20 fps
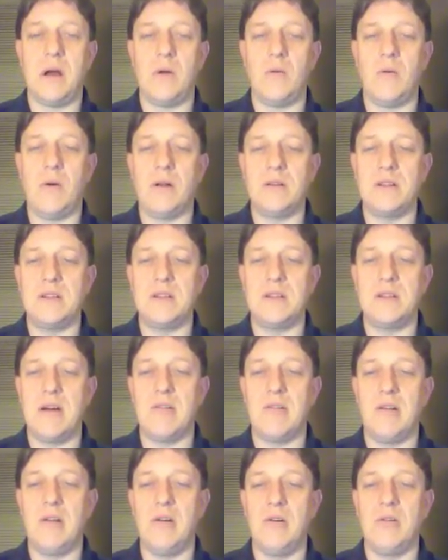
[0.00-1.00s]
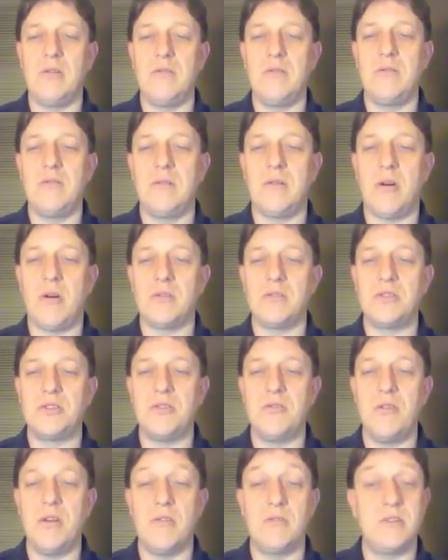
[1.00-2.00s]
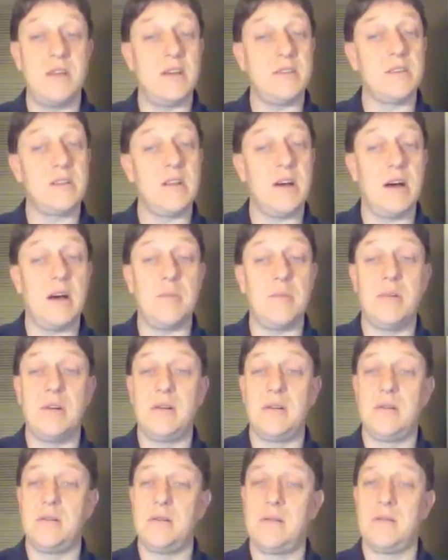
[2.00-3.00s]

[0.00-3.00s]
I want to download RStudio Desktop.